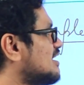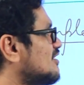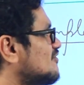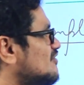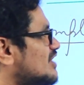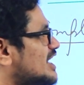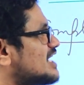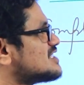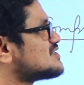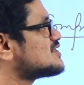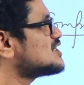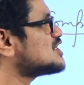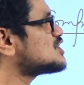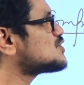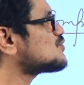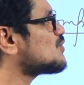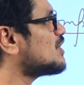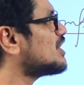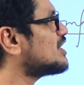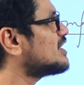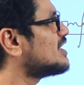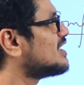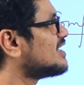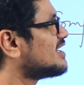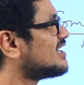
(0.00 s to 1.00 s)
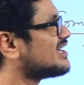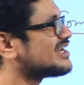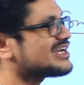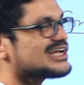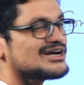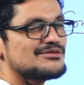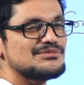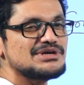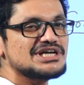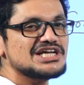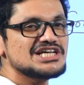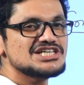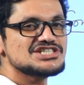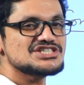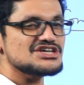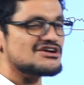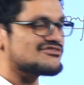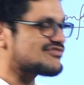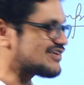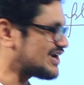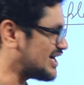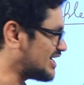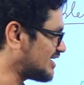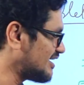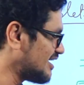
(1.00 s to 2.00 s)
Whereas this one, incoming is
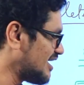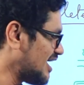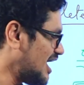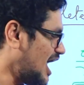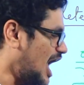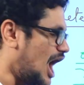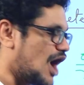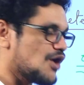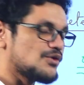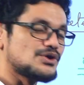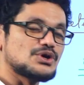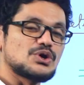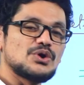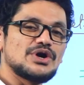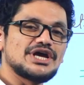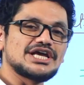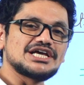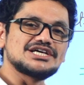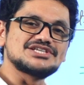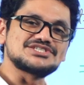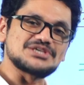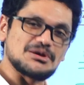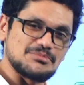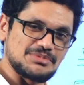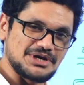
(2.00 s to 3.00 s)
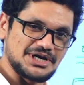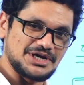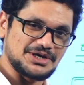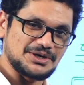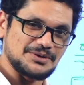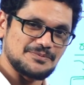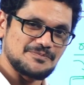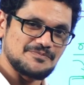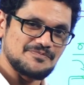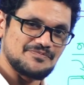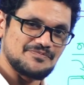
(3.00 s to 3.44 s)
separate, outgoing is separate,